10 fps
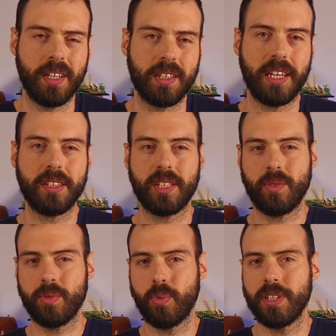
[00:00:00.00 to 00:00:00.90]
they
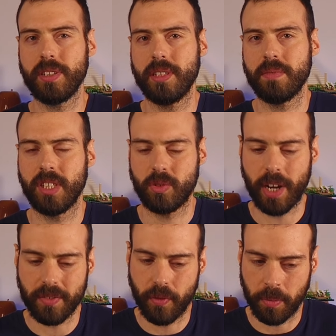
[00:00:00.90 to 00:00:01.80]
don't really
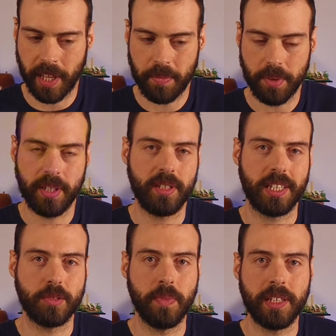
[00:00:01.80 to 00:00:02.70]
detract from gameplay
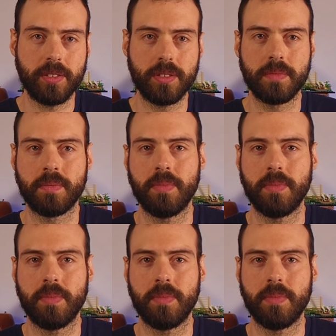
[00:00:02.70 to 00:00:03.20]
as much